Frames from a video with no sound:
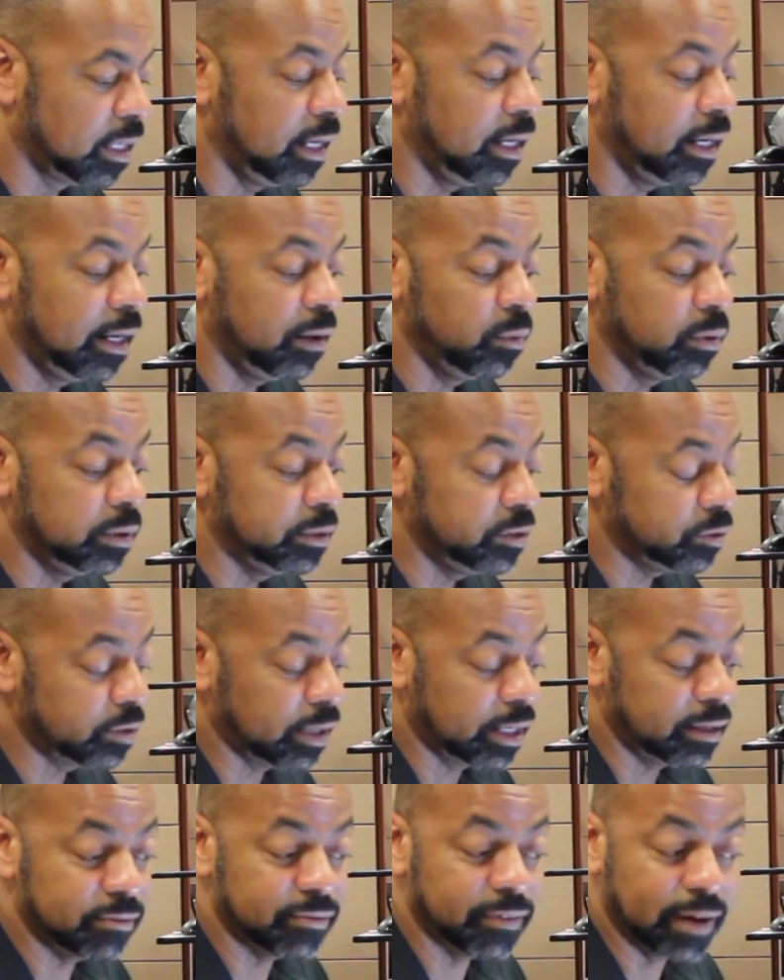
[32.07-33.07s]
And I wouldn't try
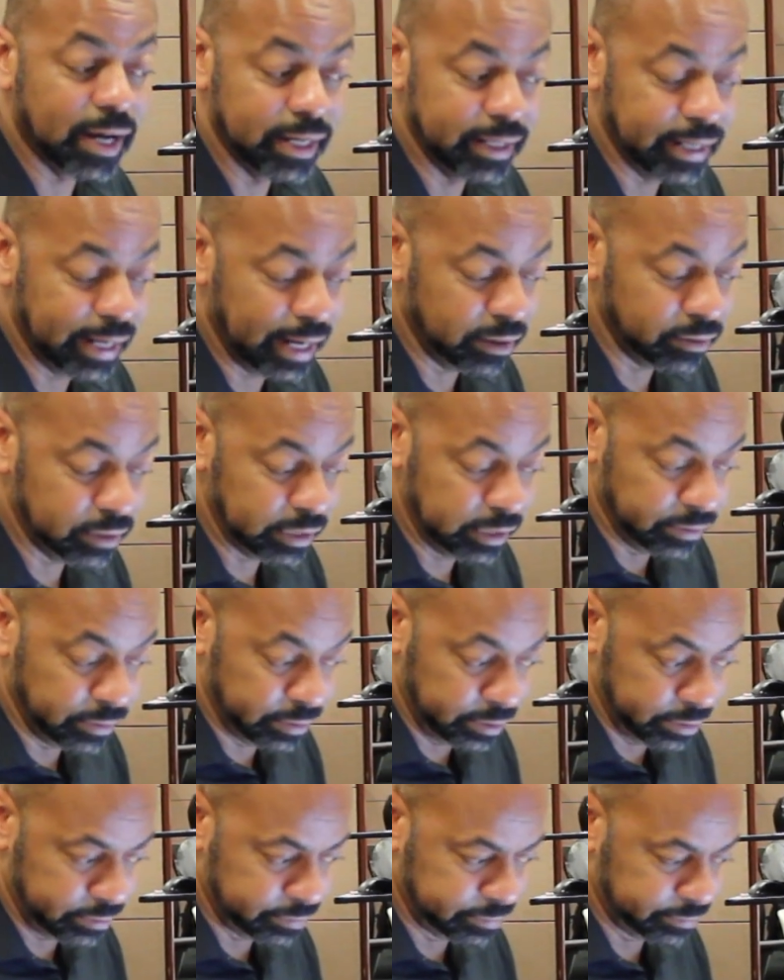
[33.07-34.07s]
to find out
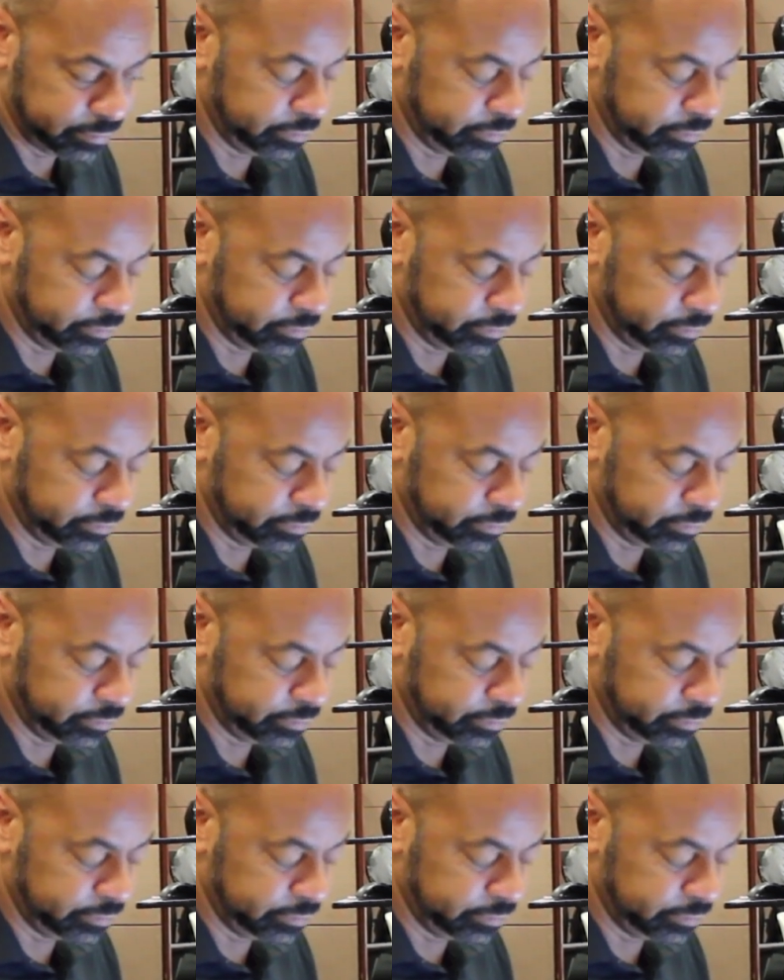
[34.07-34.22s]
either.